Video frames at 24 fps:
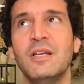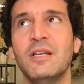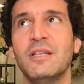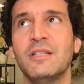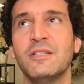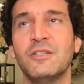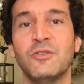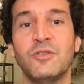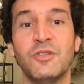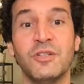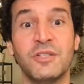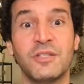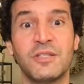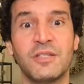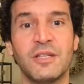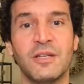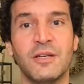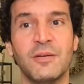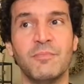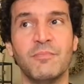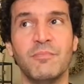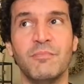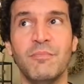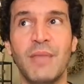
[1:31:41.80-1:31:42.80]
So just
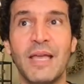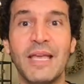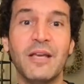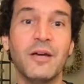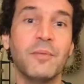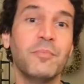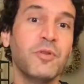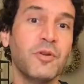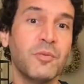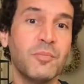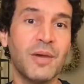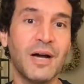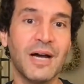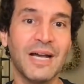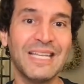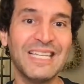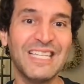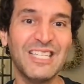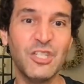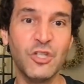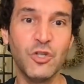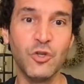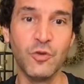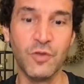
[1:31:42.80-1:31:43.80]
make up your mind
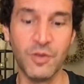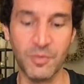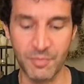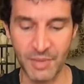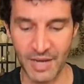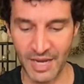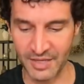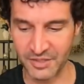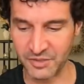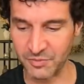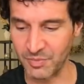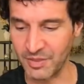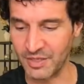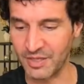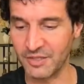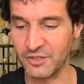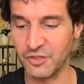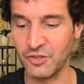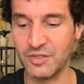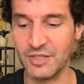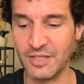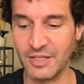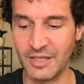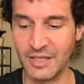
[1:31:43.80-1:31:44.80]
and do the best, because
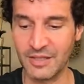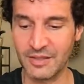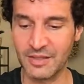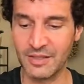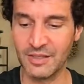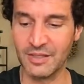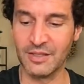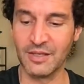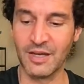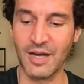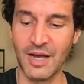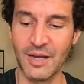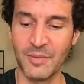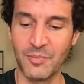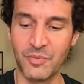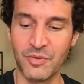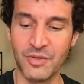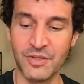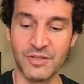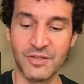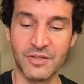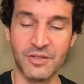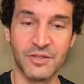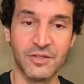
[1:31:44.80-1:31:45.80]
you did get the High
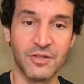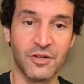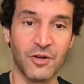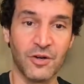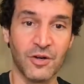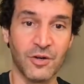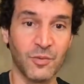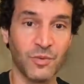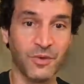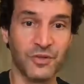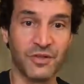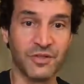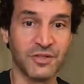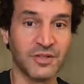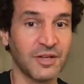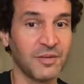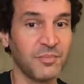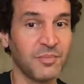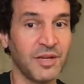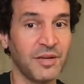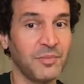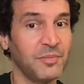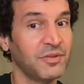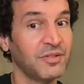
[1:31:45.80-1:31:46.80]
Priestess card, which is going to
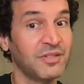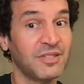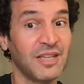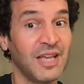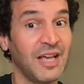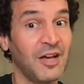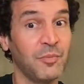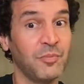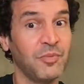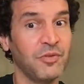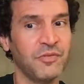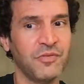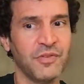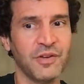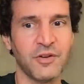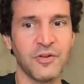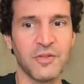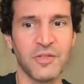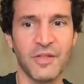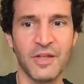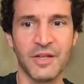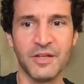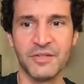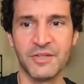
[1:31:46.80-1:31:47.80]
be able to help you figure
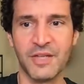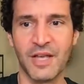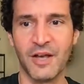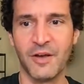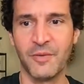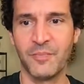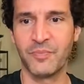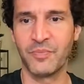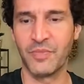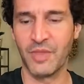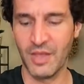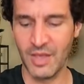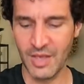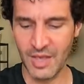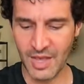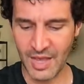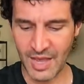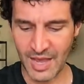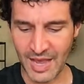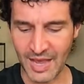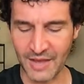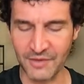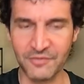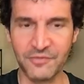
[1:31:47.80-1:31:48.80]
things out.
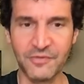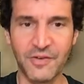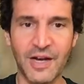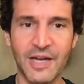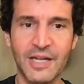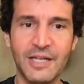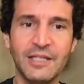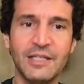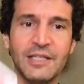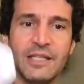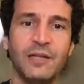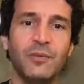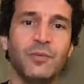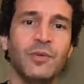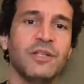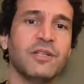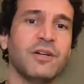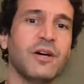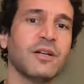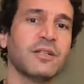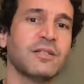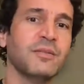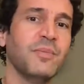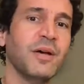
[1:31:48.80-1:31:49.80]
And finally, we
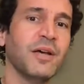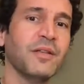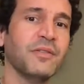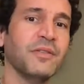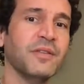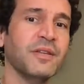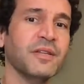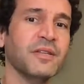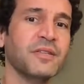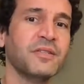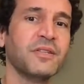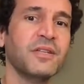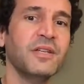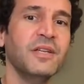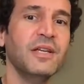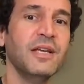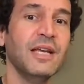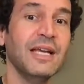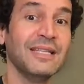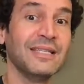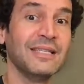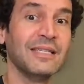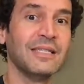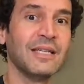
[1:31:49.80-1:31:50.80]
talked about this.
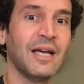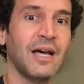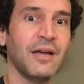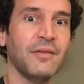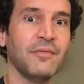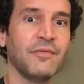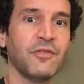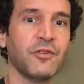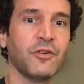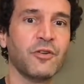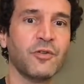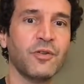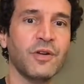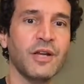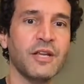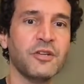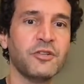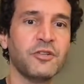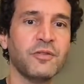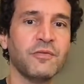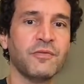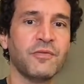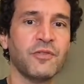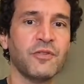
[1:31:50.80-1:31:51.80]
It's a time for
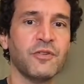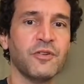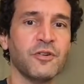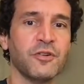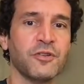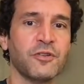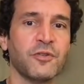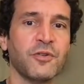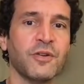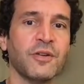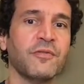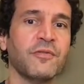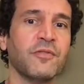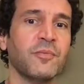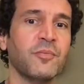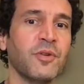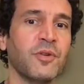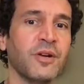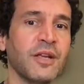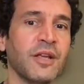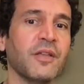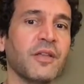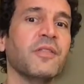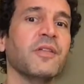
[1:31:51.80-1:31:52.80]
creation, for nurturing, for
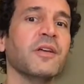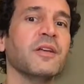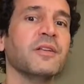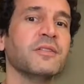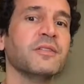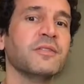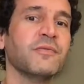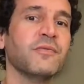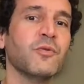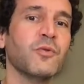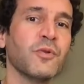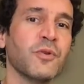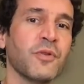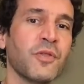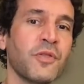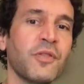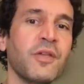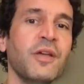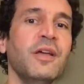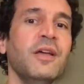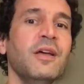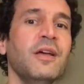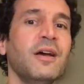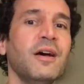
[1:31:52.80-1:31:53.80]
bringing things forth.
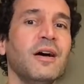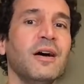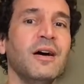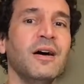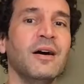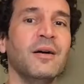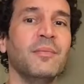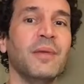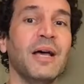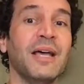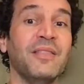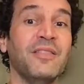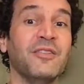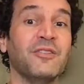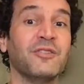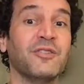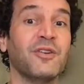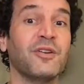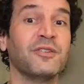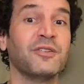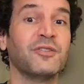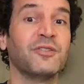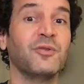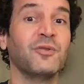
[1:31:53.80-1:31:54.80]
And there's
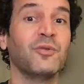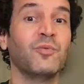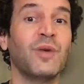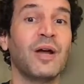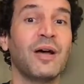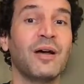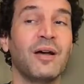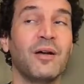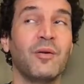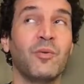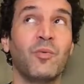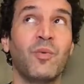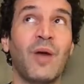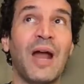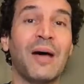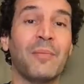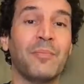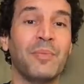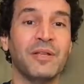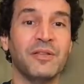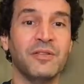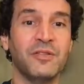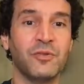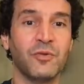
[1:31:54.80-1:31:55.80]
also a
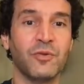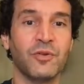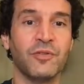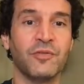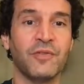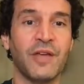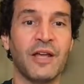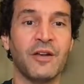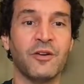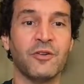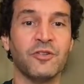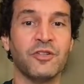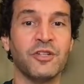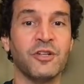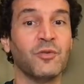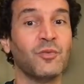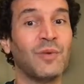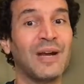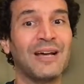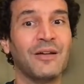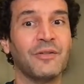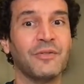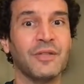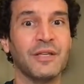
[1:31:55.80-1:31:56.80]
rapid sort of energy
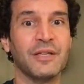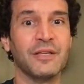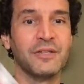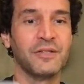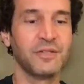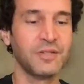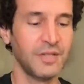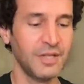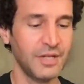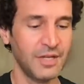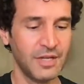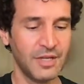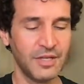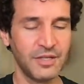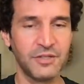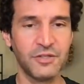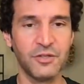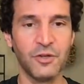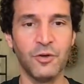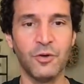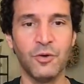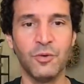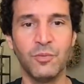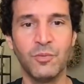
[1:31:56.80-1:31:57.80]
around this.
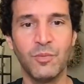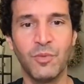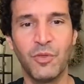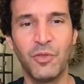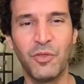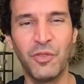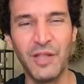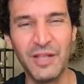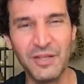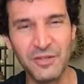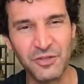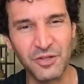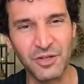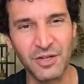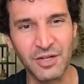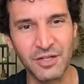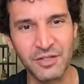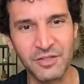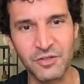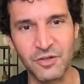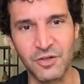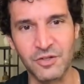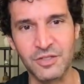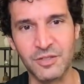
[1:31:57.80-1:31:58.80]
So things are going to
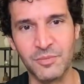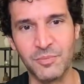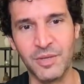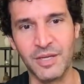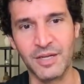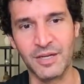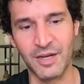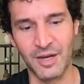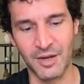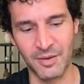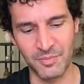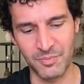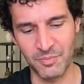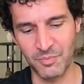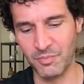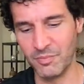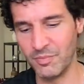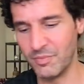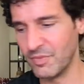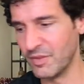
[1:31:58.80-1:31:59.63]
start to pick up.